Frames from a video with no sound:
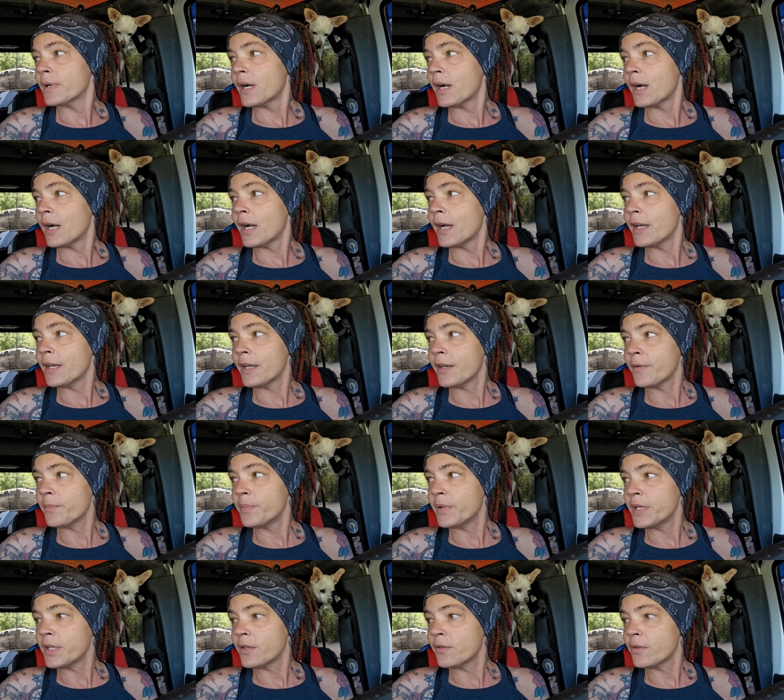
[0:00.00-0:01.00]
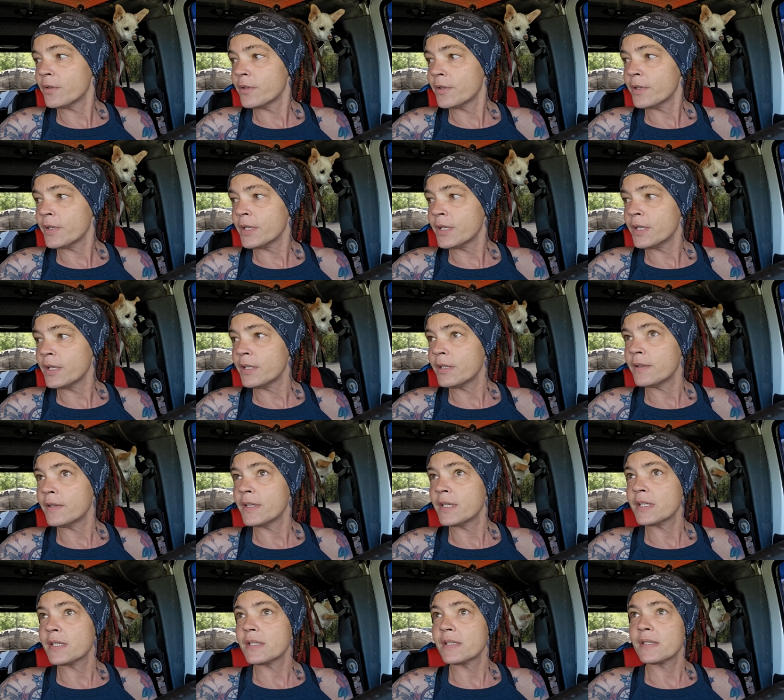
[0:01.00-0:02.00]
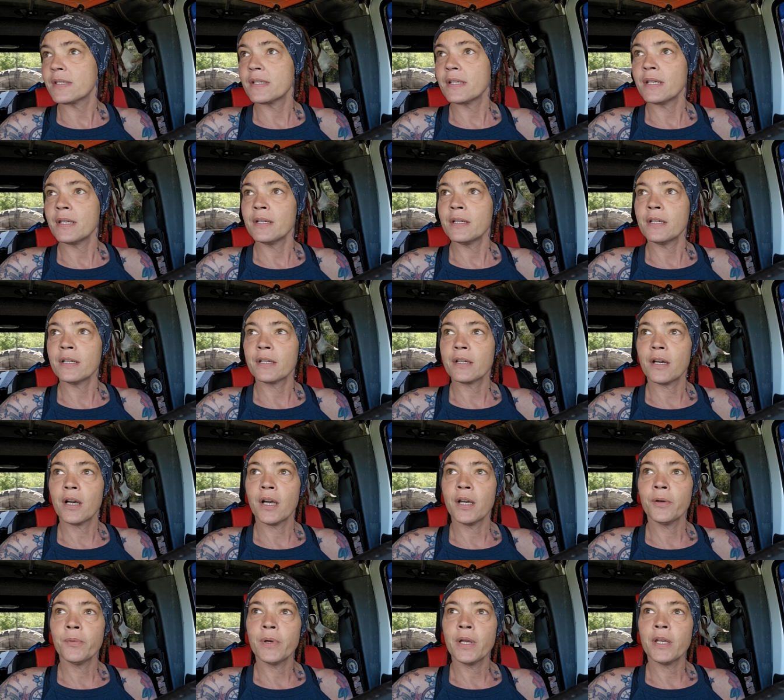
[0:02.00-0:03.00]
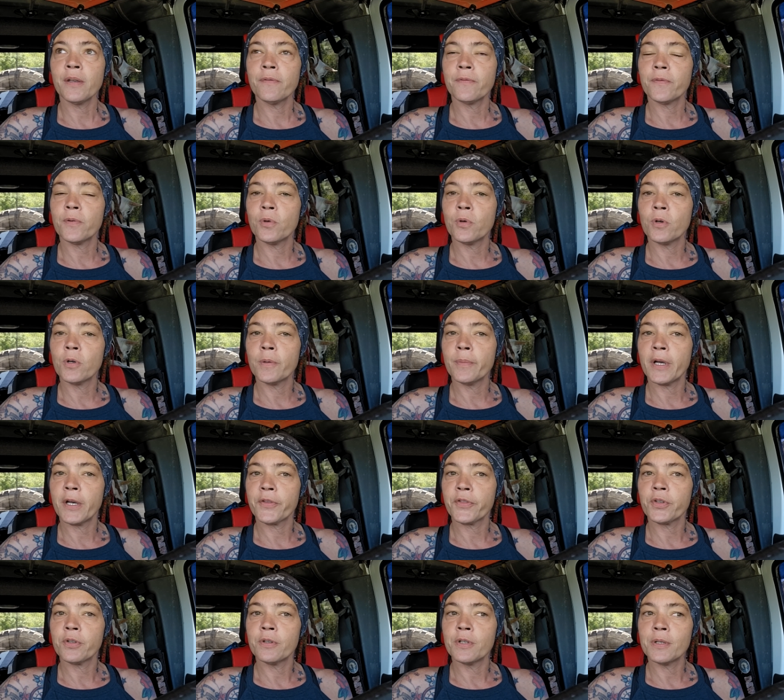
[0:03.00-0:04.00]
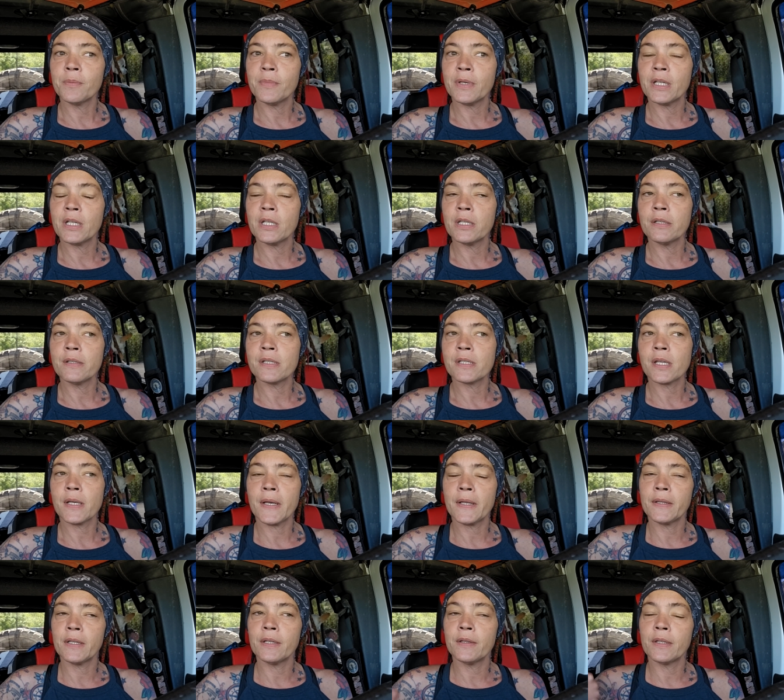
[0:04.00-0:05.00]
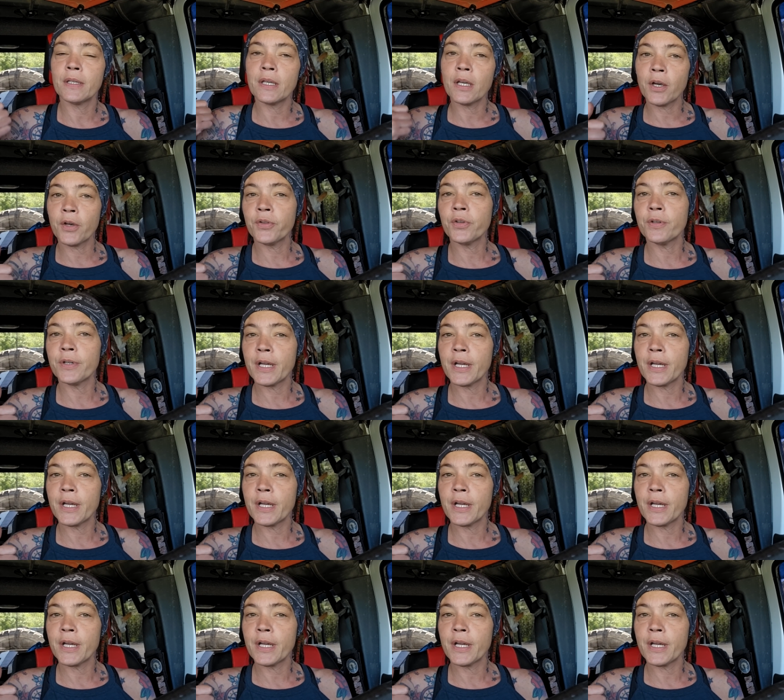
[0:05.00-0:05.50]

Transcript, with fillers: I have been on the scenic highway for about 30 minutes, and then the other